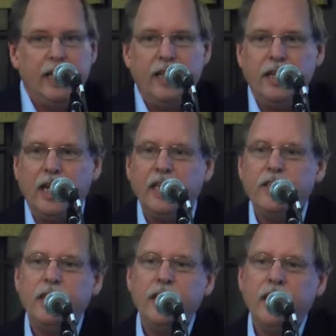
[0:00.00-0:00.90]
In the
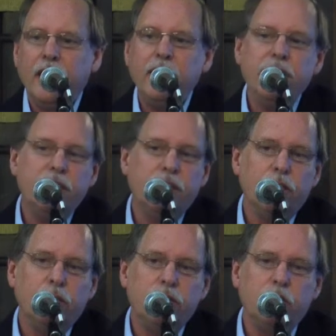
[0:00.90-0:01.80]
1990s,
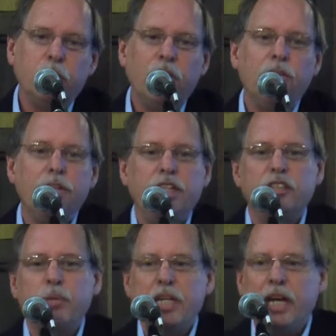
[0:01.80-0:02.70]
though, some other
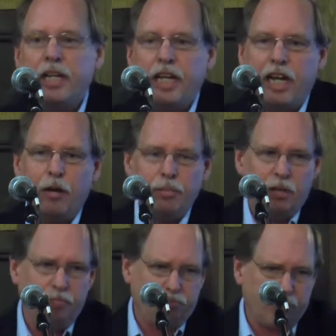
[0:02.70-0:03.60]
things began to
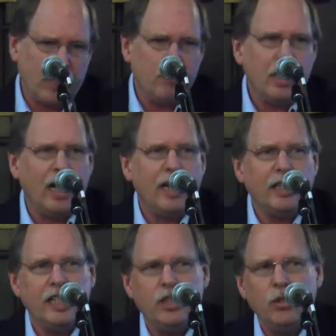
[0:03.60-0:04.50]
happen. I'm going to
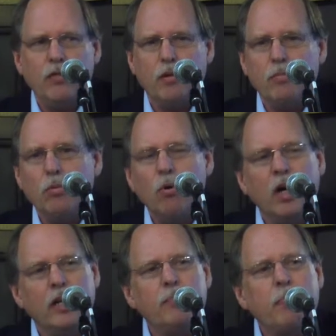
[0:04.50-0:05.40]
highlight two of them.
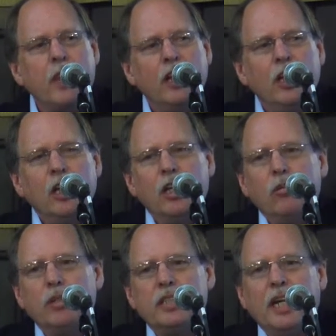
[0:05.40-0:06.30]
One
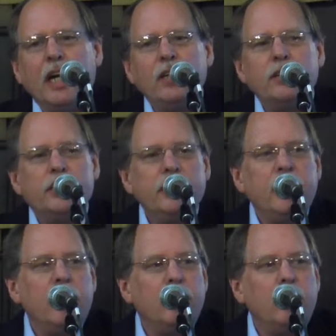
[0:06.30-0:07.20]
was that
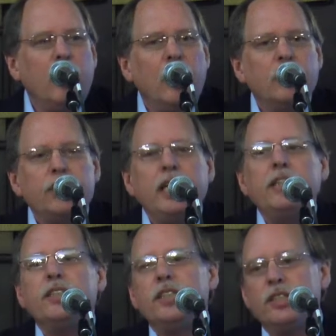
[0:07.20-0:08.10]
IUCN uh,
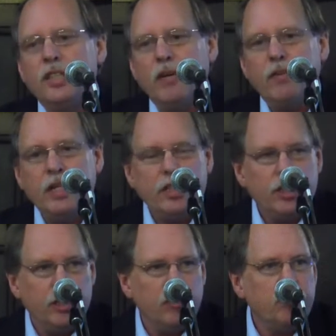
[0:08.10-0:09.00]
changed its
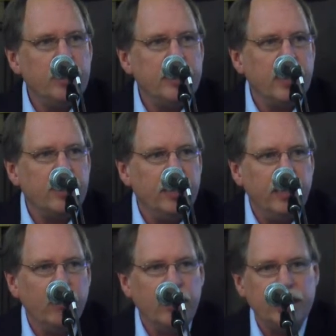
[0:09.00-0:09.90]
definition of protected
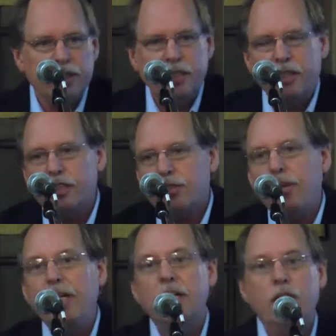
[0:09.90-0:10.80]
areas, and this
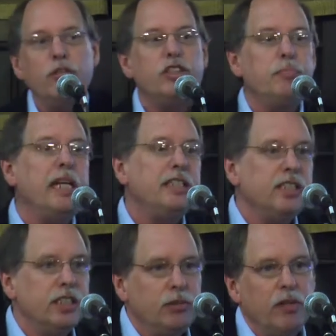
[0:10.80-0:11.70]
created new spaces to